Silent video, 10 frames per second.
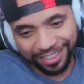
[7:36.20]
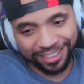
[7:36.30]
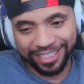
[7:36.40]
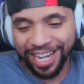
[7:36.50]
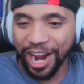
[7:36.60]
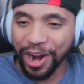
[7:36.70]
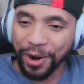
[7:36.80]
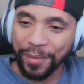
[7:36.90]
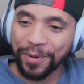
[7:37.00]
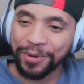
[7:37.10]

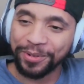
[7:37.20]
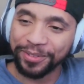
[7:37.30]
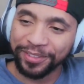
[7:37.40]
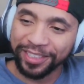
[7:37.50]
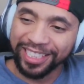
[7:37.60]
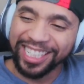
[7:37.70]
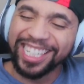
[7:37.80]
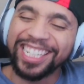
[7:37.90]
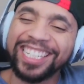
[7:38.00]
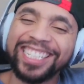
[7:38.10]
Terrible.
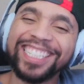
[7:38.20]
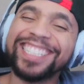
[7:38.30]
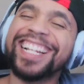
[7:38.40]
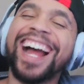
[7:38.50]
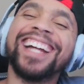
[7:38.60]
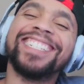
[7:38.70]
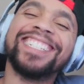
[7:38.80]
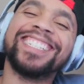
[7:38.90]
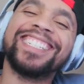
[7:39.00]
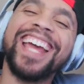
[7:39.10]
This guy's
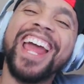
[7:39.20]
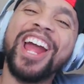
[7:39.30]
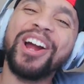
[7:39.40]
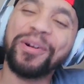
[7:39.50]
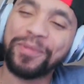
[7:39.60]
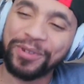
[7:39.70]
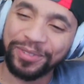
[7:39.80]
just terrible.